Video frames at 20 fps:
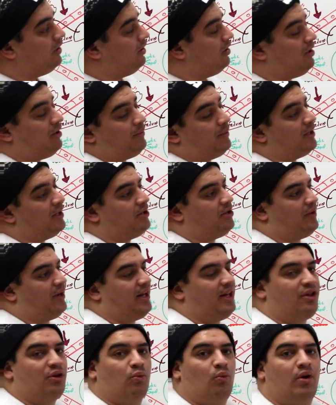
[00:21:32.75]
You can really do
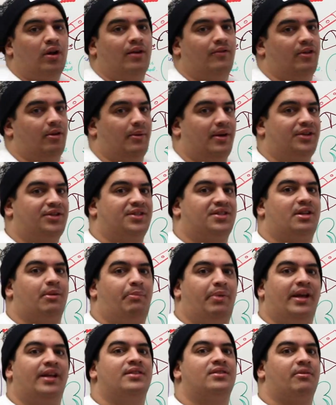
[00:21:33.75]
either one of them. It just
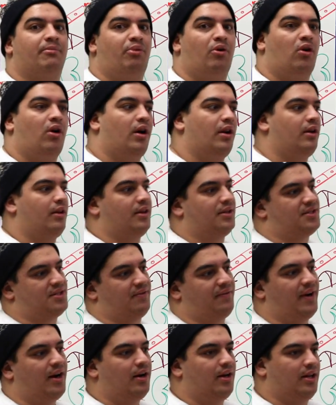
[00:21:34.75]
depends upon the
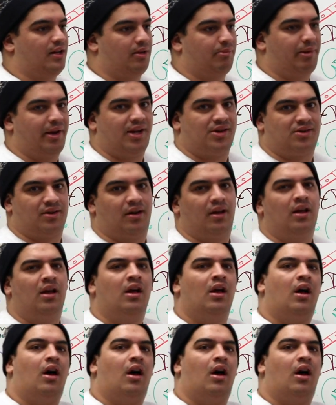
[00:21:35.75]
severity of the patient.